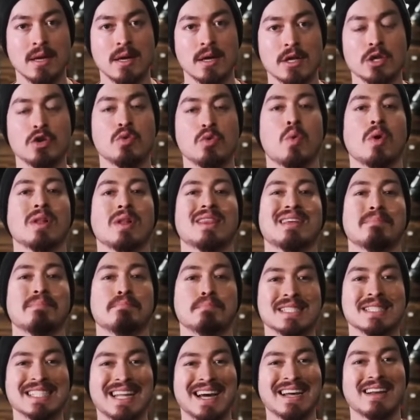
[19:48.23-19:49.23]
You want the
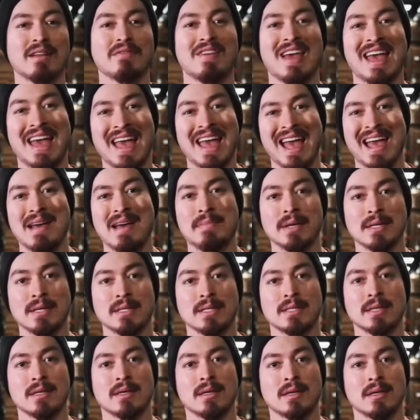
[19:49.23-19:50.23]
blood of
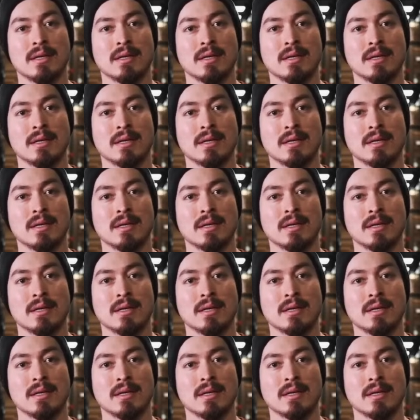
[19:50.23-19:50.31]
Hammond,